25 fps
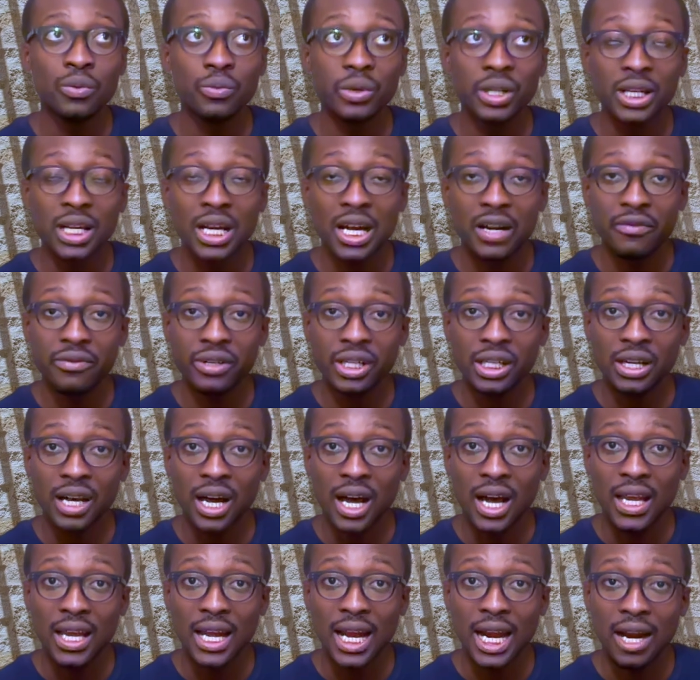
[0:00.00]
Recovery
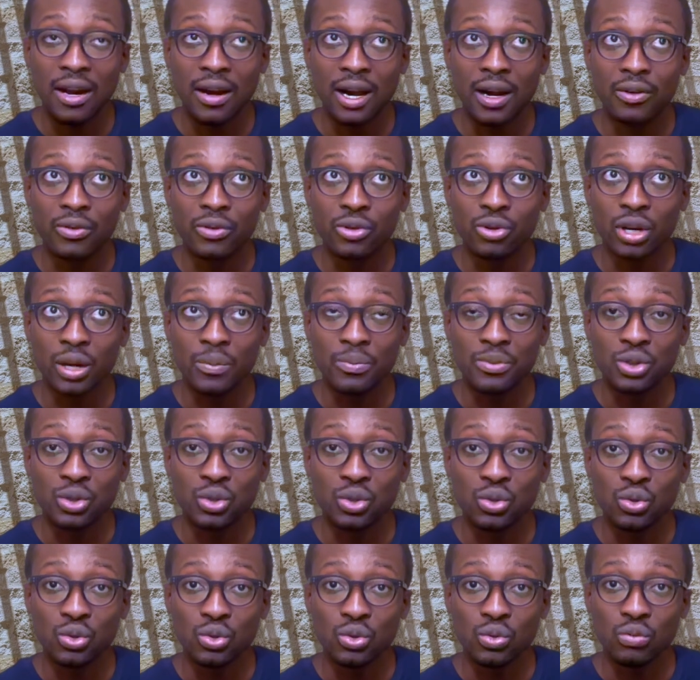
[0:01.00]
IRR
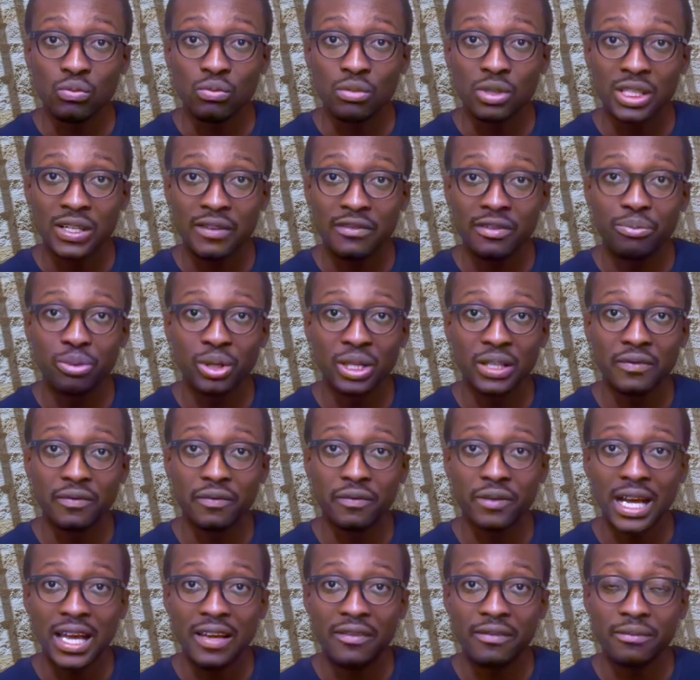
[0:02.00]
drops to
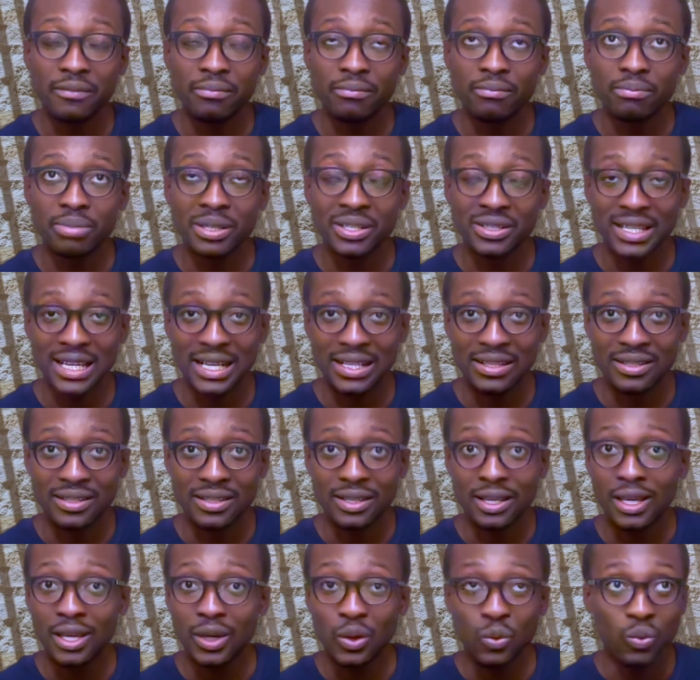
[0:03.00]
7.5%.